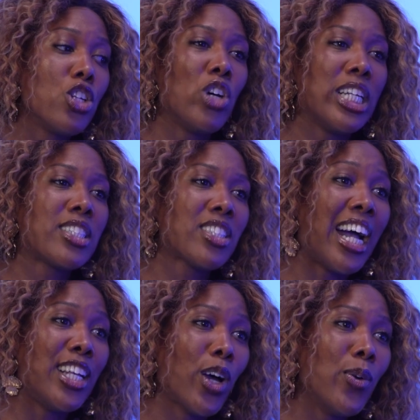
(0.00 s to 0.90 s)
not in
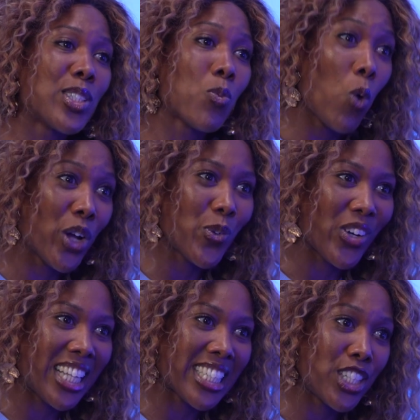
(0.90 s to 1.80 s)
silo as one
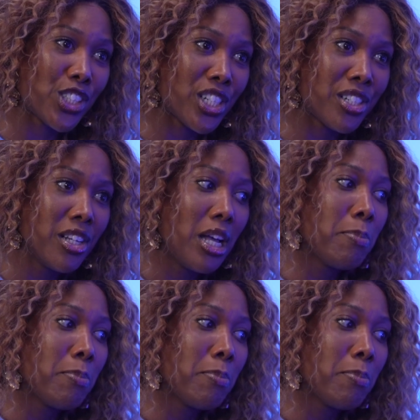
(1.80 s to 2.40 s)
organisation,